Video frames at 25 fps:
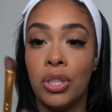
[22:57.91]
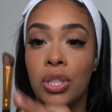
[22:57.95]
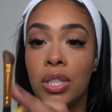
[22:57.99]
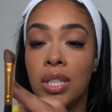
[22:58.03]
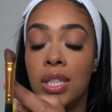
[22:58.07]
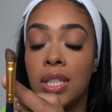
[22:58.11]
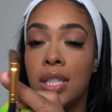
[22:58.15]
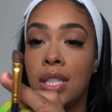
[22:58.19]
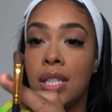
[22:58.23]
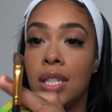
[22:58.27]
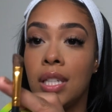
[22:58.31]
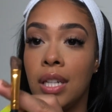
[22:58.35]

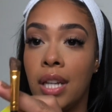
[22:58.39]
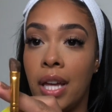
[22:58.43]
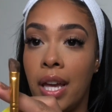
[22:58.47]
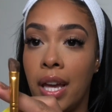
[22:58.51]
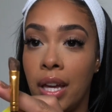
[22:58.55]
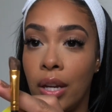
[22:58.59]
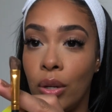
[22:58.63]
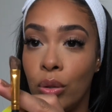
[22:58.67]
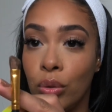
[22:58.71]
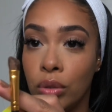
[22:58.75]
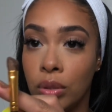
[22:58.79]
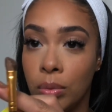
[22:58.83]
it's an
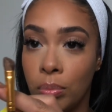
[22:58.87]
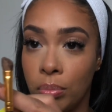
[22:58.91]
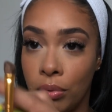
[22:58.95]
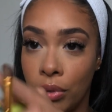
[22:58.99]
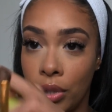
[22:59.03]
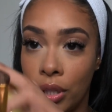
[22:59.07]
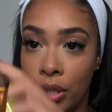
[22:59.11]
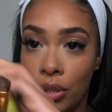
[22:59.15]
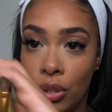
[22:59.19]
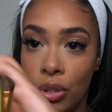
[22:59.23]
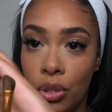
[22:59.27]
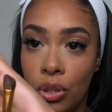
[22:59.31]
angled
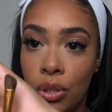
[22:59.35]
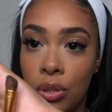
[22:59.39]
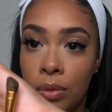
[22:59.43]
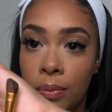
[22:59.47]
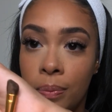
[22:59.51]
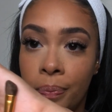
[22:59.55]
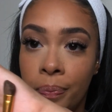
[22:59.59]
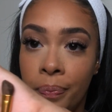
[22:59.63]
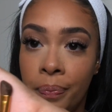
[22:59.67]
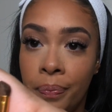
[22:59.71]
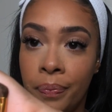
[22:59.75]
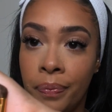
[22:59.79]
brush.
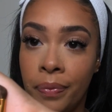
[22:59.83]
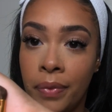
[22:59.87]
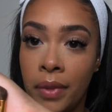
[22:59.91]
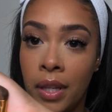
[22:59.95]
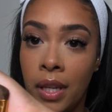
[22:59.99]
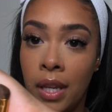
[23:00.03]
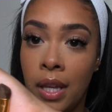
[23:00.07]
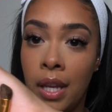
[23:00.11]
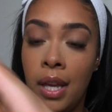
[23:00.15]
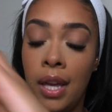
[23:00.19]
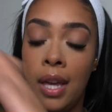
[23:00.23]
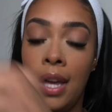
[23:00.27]

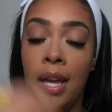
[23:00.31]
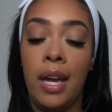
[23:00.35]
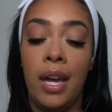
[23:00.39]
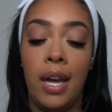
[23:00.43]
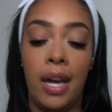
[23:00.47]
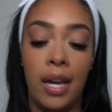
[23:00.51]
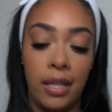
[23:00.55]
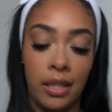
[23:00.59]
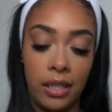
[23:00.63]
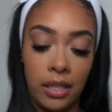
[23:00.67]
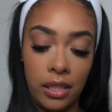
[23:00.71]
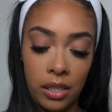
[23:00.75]

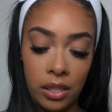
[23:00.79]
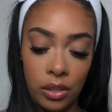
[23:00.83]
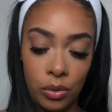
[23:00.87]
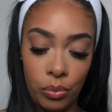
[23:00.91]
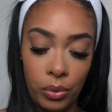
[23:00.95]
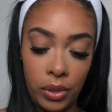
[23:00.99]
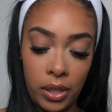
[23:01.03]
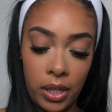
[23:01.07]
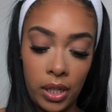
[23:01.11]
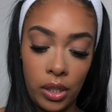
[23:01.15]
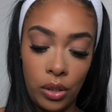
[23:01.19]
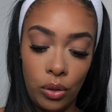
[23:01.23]
And this is
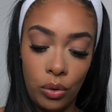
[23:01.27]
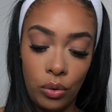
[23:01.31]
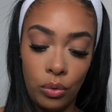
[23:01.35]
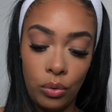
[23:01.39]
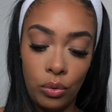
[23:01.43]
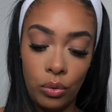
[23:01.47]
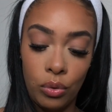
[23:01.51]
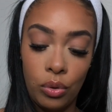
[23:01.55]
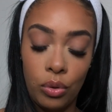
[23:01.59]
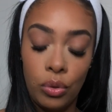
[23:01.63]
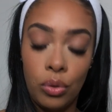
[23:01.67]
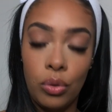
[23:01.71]
what I
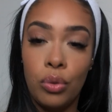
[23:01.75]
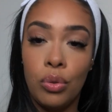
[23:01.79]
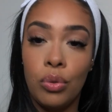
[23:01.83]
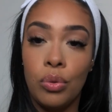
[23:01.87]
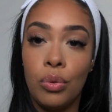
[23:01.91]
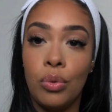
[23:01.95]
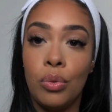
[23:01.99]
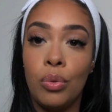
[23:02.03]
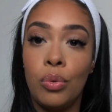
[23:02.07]
use to